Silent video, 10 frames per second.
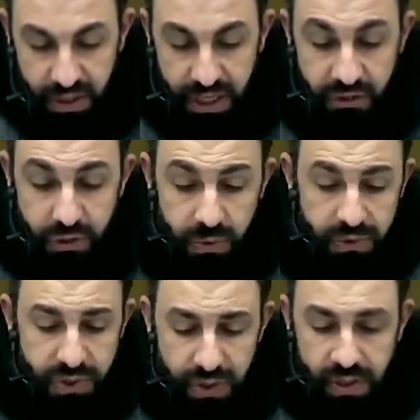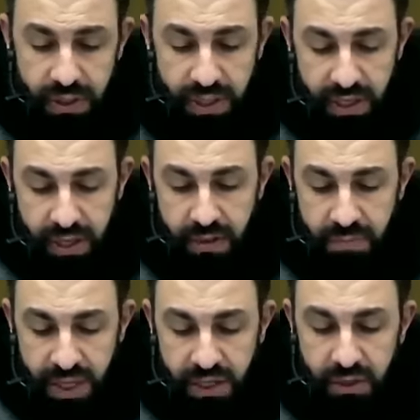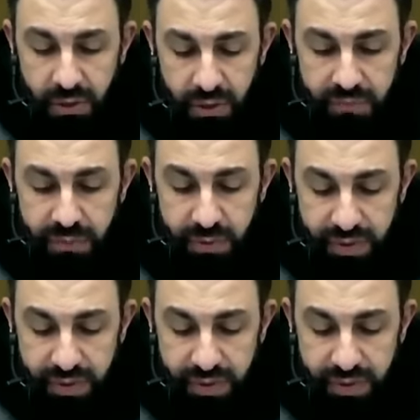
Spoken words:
And you will certainly hear many hurtful